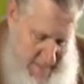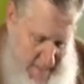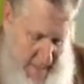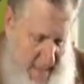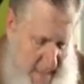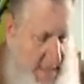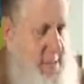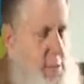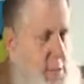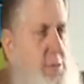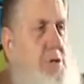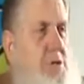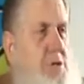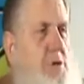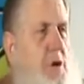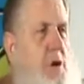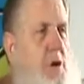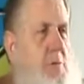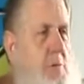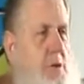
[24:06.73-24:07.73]
I said, well, do you
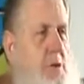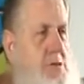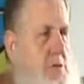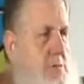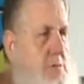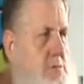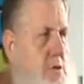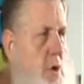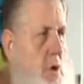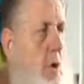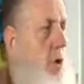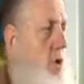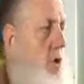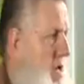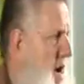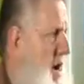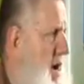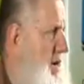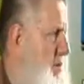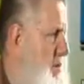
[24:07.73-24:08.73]
know any Muslims? Oh,
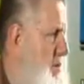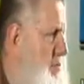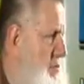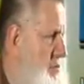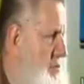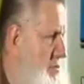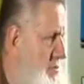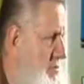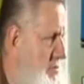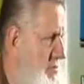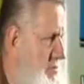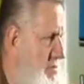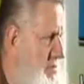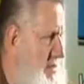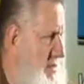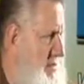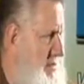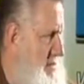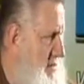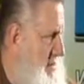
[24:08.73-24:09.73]
yeah, I know Muslims.
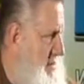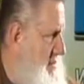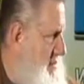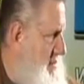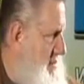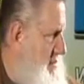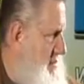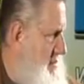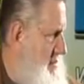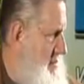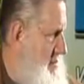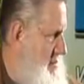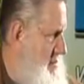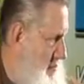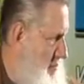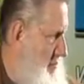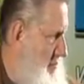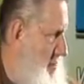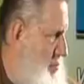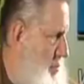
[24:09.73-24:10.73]
I said,
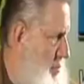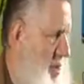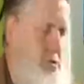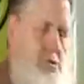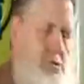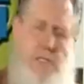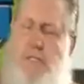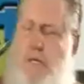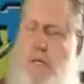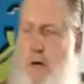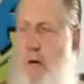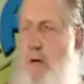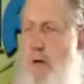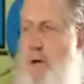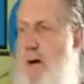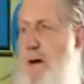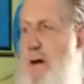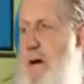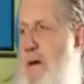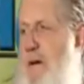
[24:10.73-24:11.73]
very well. She said, oh,
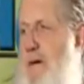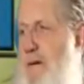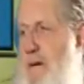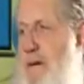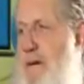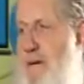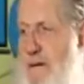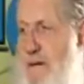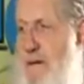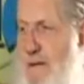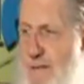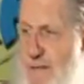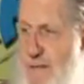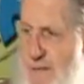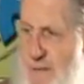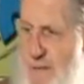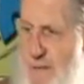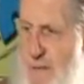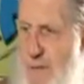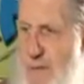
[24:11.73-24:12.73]
yeah, yeah. And I
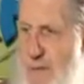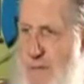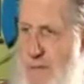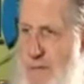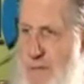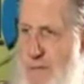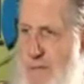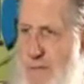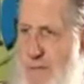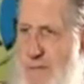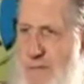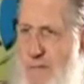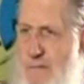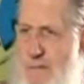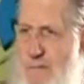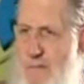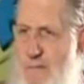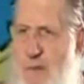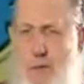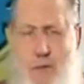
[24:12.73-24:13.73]
said, well,
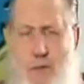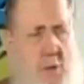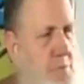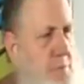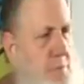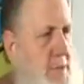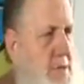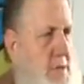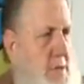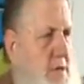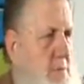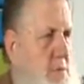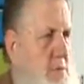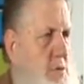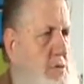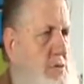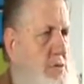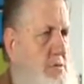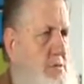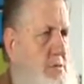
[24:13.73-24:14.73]
what's your opinion of
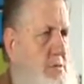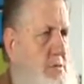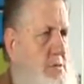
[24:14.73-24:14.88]
Muslims?